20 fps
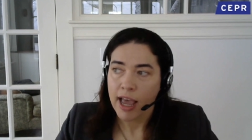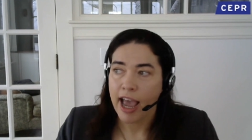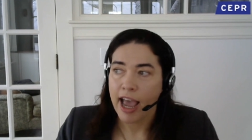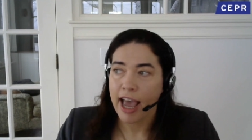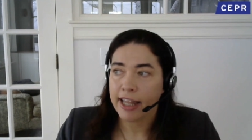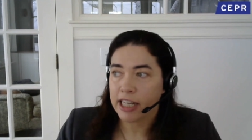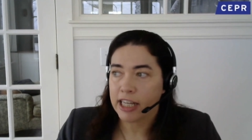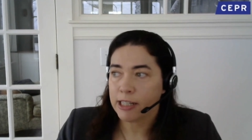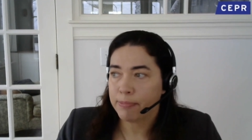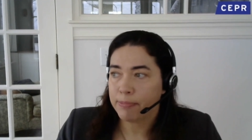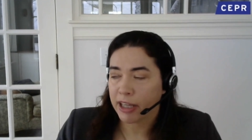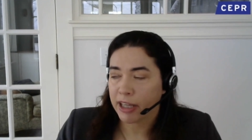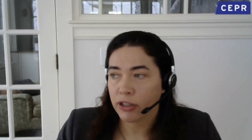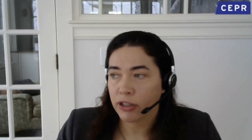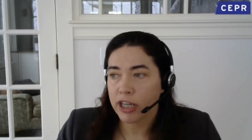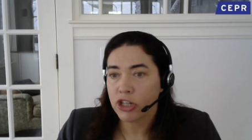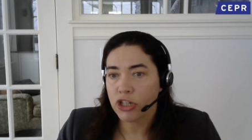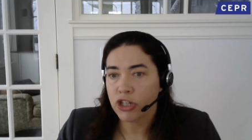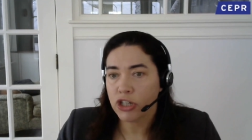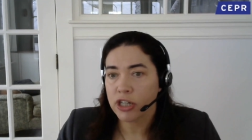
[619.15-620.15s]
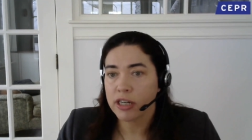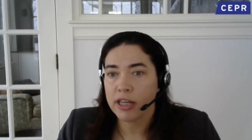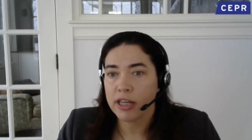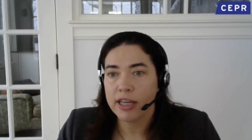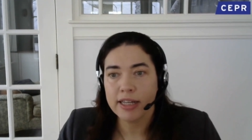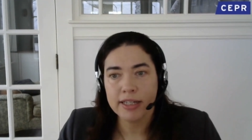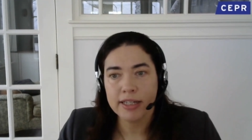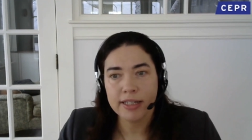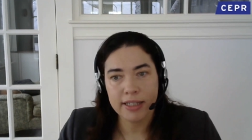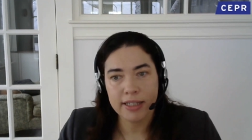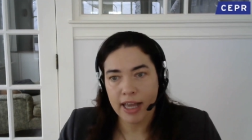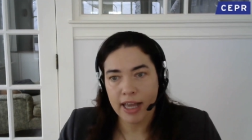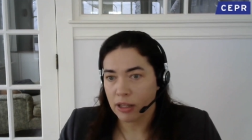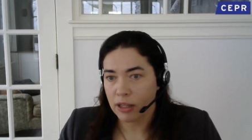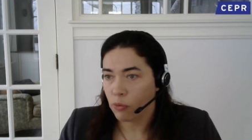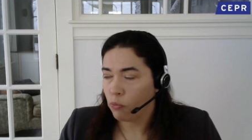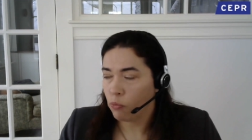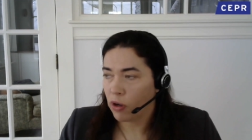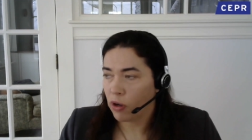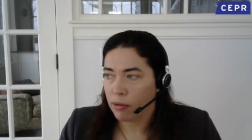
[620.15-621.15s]
And the speculation is
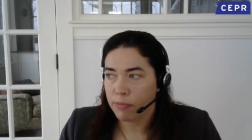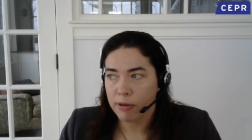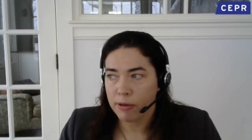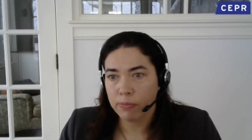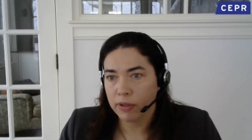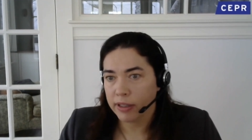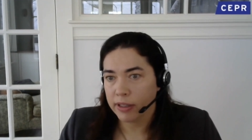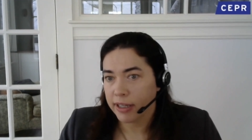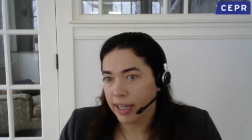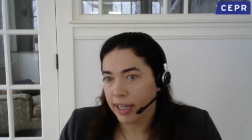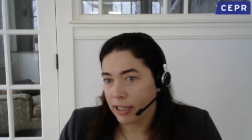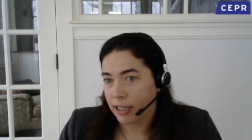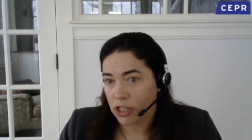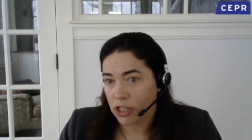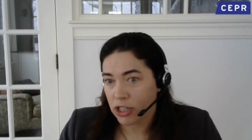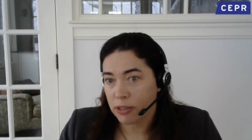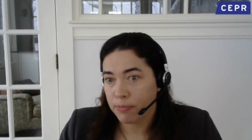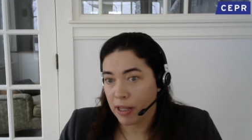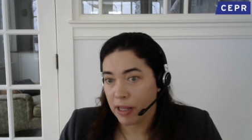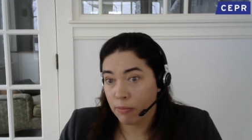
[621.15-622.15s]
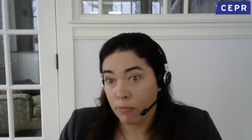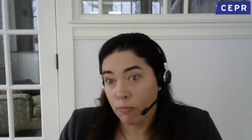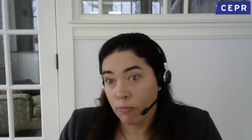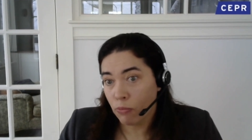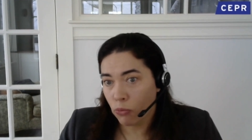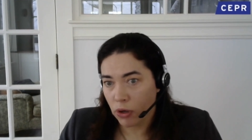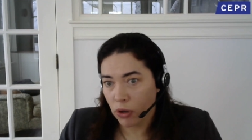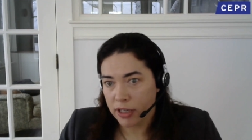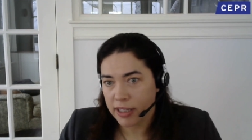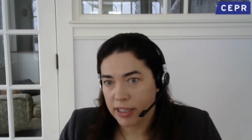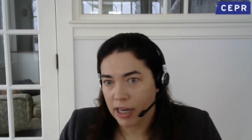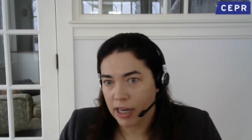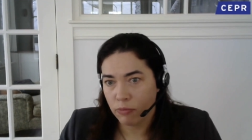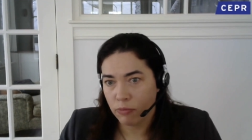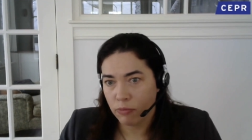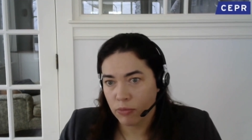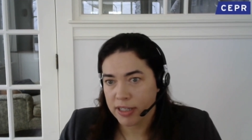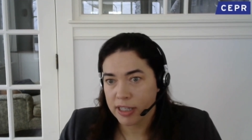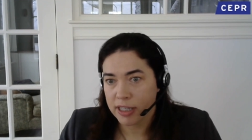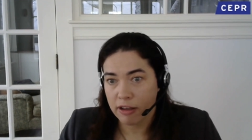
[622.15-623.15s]
that when people get to spend more
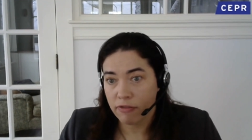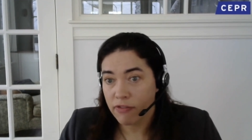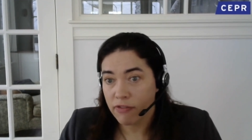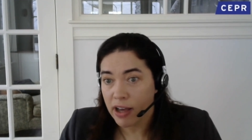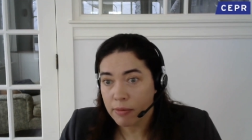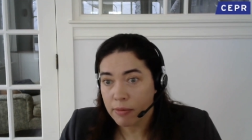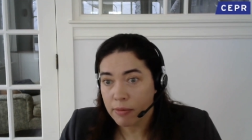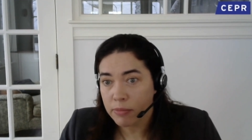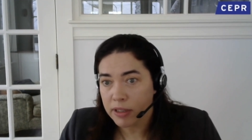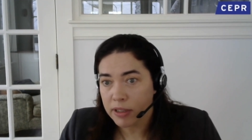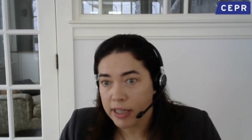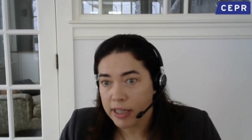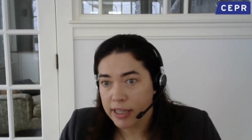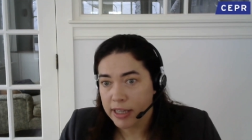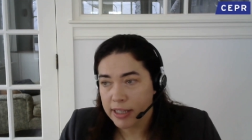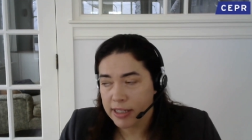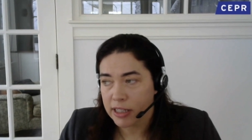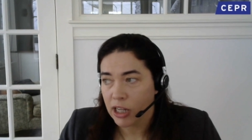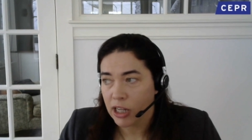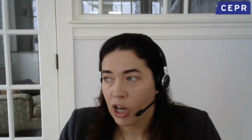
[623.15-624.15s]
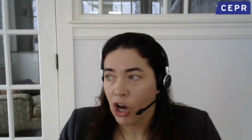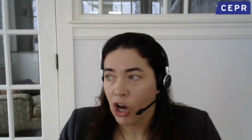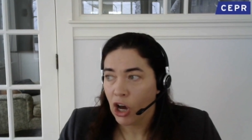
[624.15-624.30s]
time with their families,